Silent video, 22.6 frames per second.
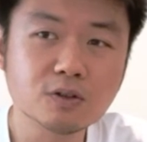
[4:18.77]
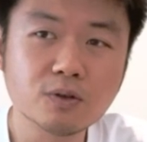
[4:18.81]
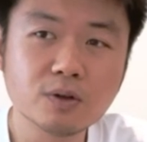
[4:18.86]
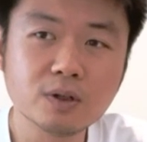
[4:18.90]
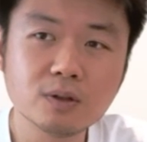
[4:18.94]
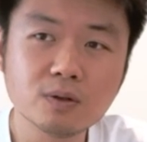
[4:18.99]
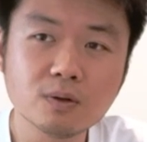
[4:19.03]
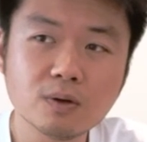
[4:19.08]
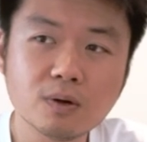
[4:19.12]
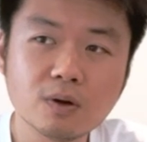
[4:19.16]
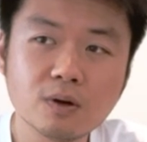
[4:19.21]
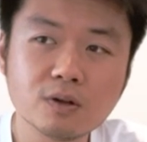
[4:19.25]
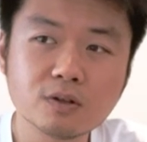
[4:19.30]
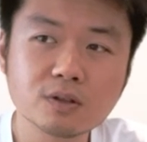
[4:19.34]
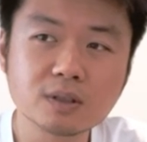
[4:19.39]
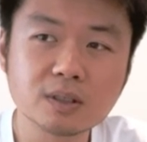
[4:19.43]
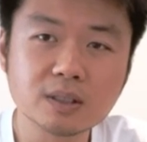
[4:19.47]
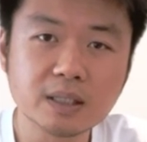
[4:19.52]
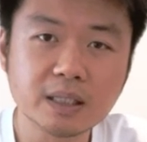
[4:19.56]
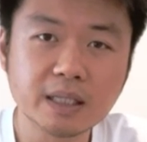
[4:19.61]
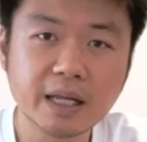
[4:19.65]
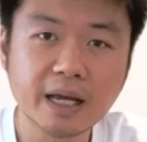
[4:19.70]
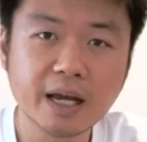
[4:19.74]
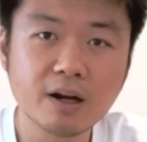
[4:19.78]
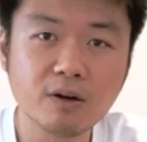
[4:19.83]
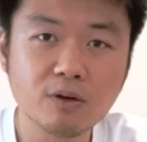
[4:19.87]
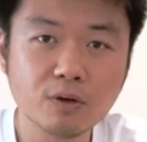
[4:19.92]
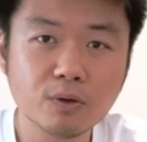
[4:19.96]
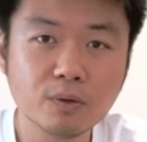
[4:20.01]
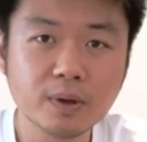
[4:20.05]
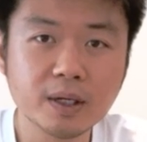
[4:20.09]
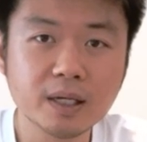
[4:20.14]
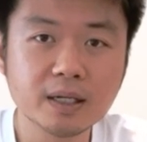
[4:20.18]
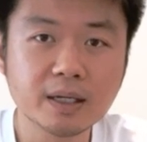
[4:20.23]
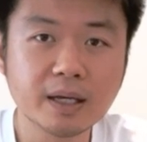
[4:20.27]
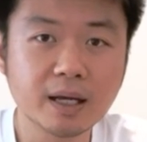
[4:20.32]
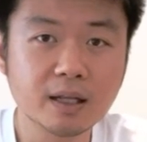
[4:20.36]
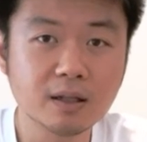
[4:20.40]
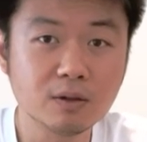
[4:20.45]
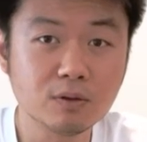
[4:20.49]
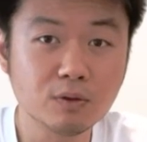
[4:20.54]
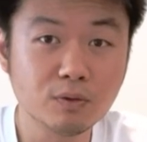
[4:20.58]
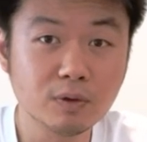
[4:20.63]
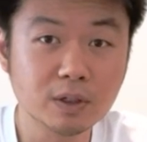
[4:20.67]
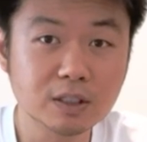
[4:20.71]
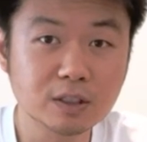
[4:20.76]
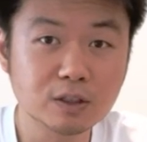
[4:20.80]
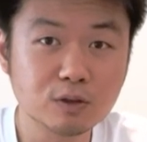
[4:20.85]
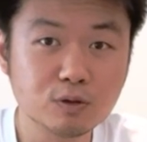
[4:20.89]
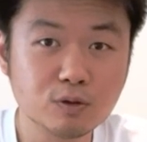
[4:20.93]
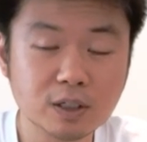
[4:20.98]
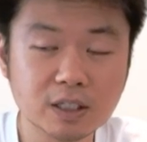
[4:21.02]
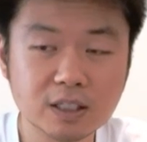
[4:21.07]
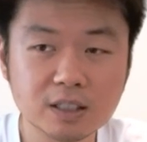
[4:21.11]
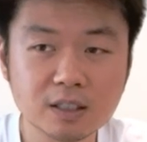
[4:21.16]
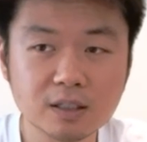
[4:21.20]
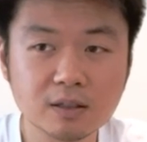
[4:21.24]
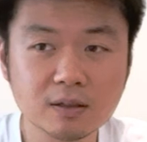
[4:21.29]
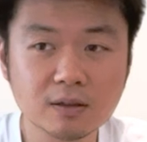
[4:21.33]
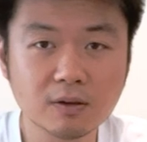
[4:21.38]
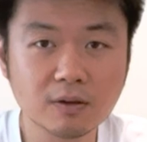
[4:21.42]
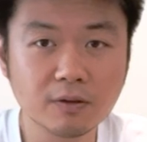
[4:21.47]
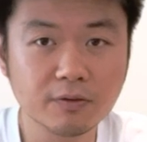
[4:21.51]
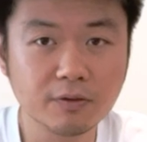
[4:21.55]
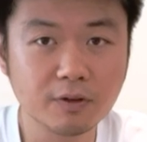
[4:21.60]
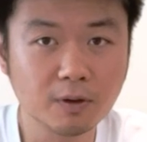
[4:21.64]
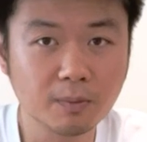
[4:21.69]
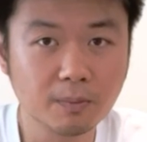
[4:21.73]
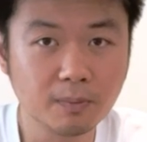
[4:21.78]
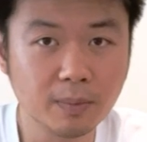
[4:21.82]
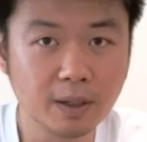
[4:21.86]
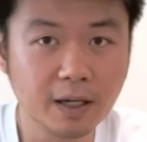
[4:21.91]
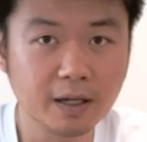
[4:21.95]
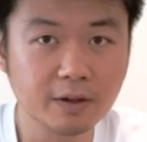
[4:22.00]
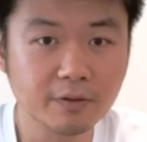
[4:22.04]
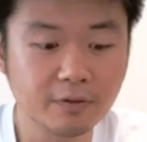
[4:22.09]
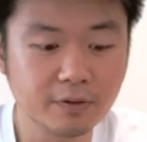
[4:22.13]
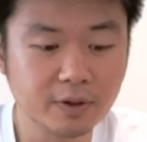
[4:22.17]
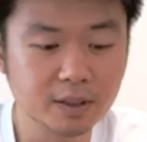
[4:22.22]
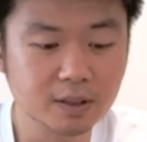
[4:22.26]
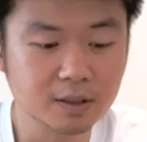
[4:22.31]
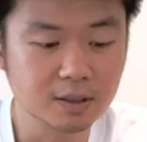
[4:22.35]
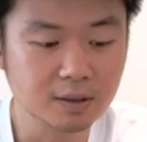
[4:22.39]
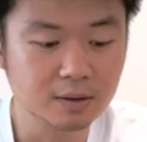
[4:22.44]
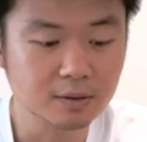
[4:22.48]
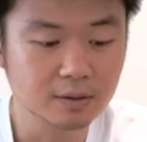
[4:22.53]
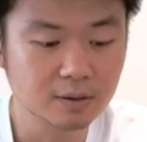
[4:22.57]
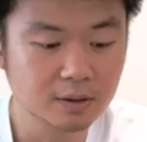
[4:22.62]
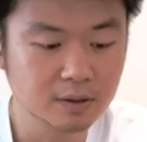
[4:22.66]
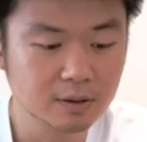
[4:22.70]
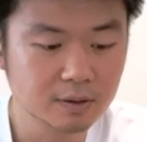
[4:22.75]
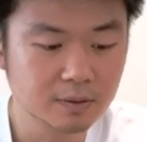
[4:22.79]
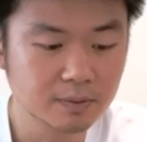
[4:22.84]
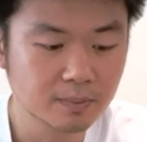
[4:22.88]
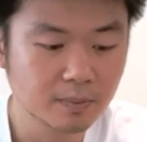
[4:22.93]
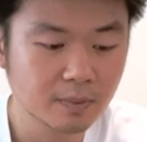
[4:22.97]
It's going to cause narrowing and restriction of your blood vessels.